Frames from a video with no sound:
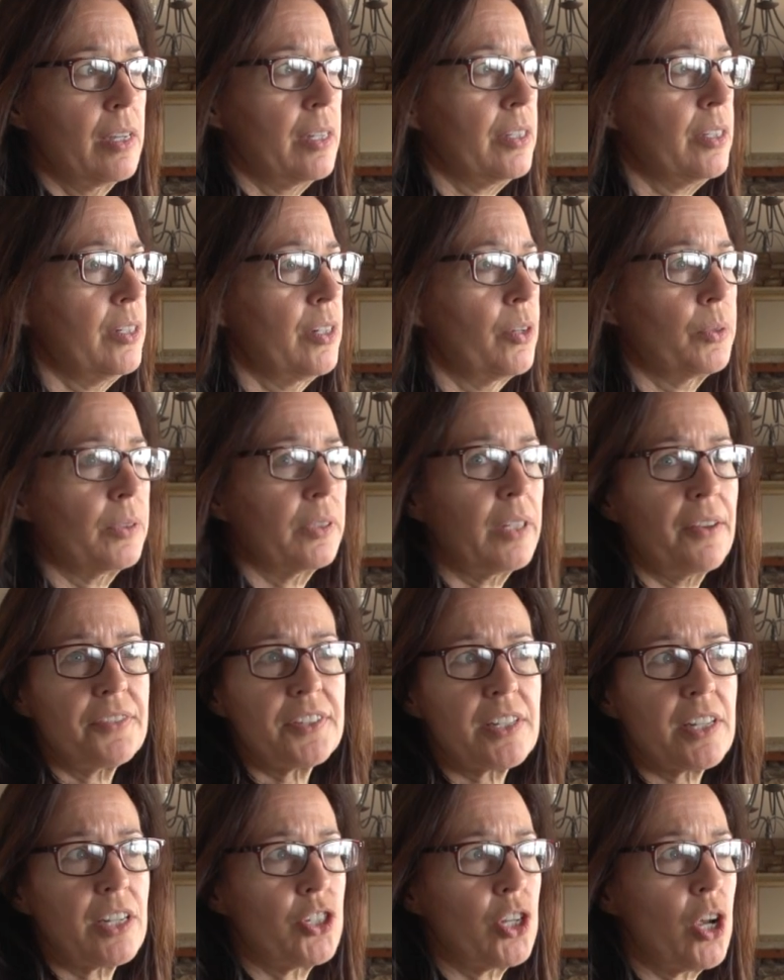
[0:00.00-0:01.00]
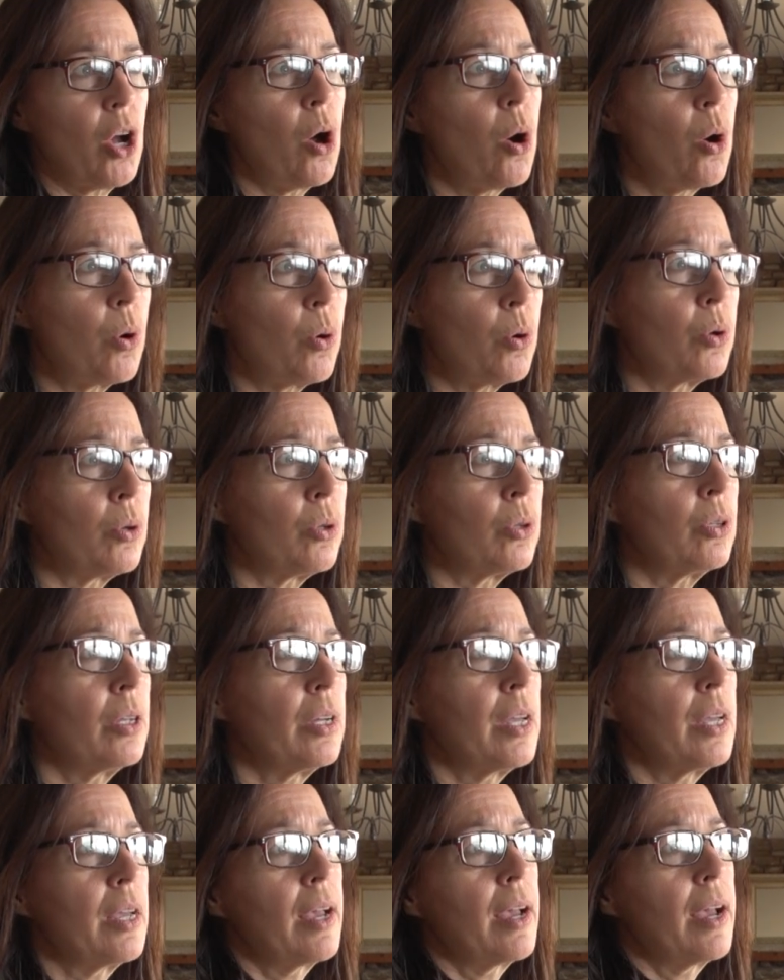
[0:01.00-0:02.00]
You know, it left such a hole.
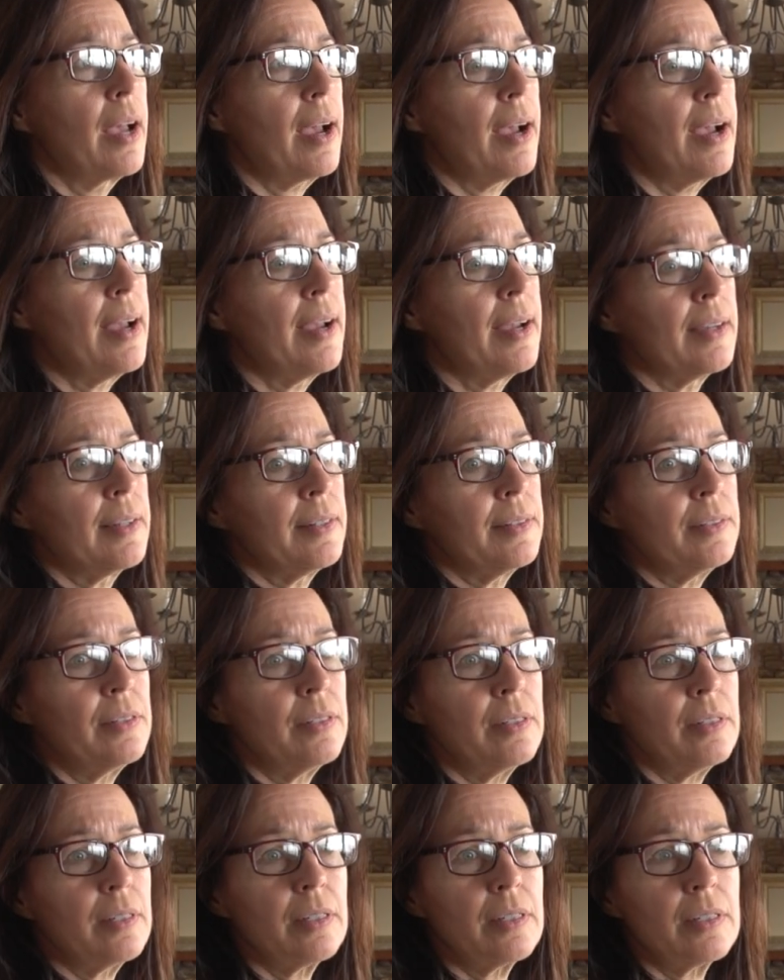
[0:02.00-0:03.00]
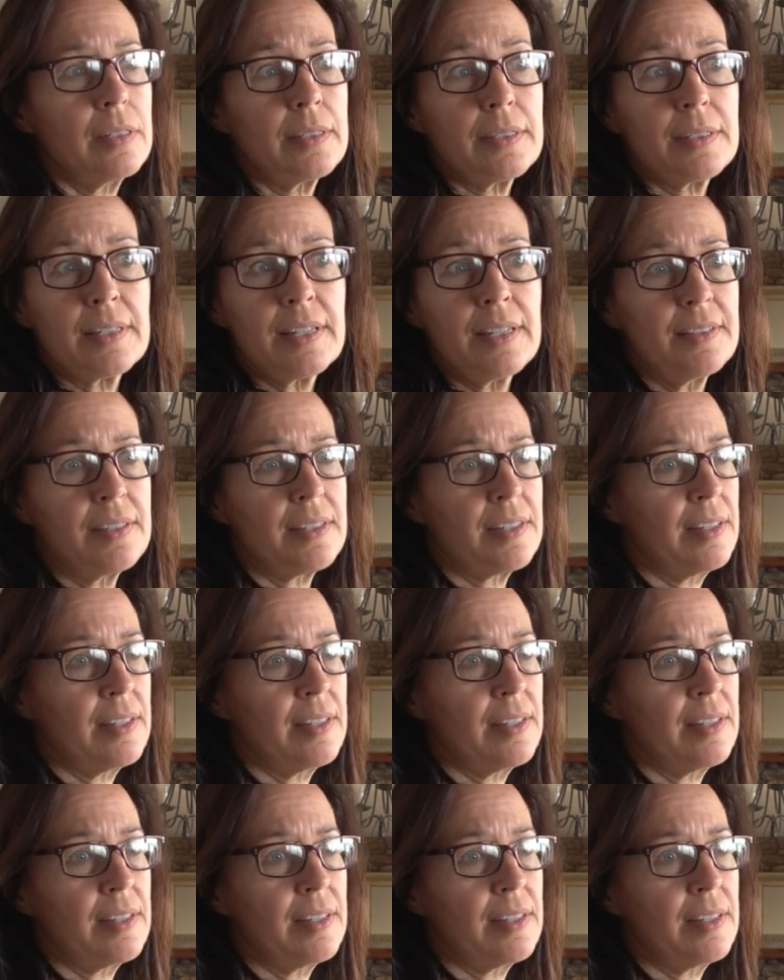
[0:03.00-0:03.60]
And since